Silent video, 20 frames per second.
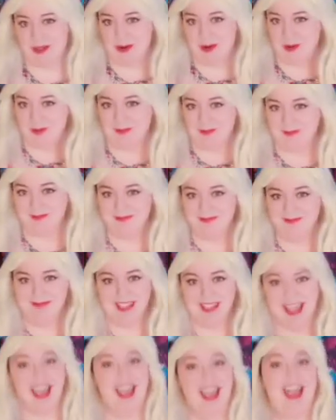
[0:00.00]
you.
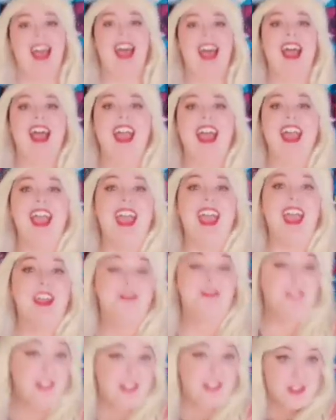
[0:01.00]

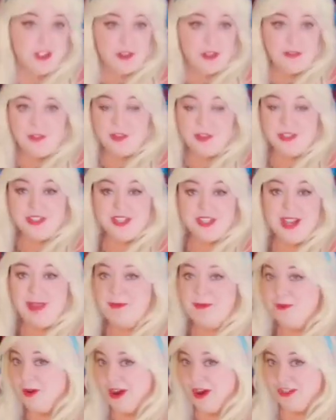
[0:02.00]
If this is your first
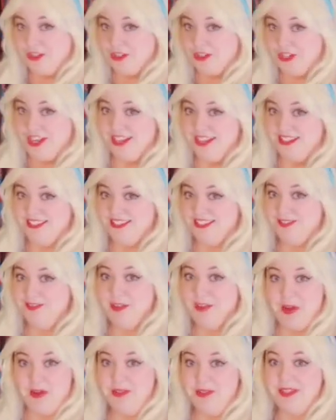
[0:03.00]
time watching,
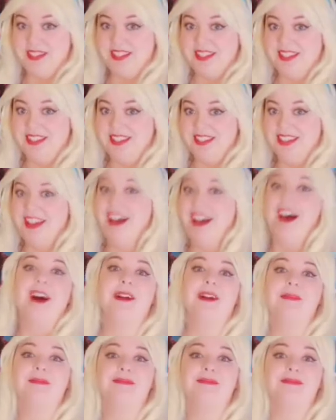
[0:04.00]
folks,
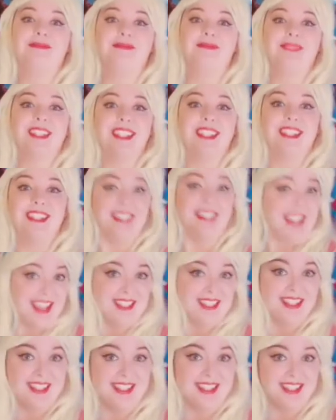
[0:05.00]
um,
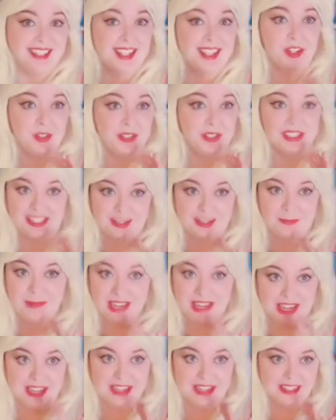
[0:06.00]
Yes, it's secretly
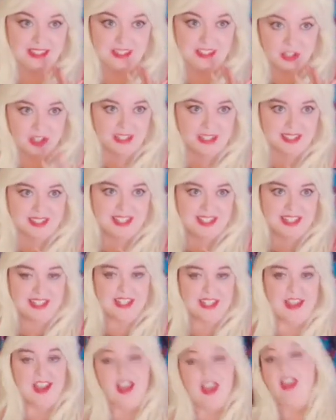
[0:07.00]
me, Christy,
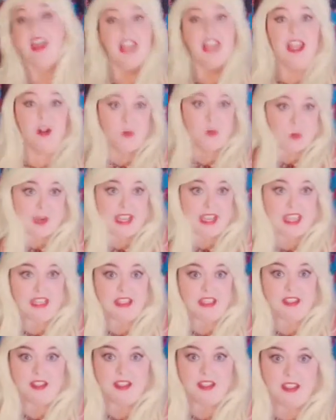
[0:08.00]
in a
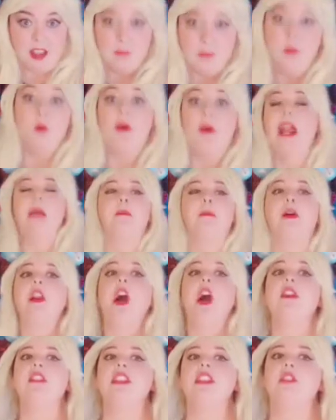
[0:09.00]
wig. But when I put
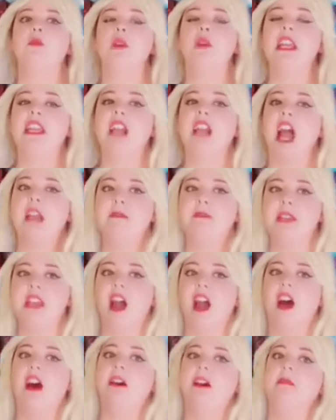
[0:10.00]
on this wig, I
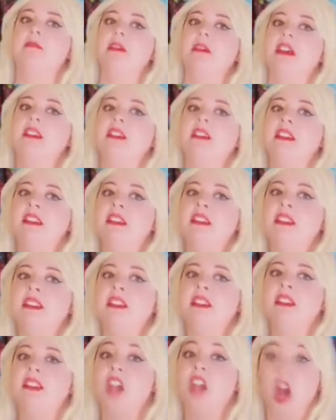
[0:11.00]
become
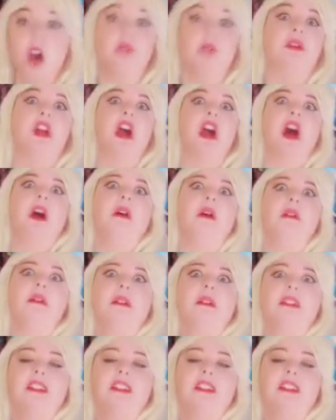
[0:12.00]
Coco,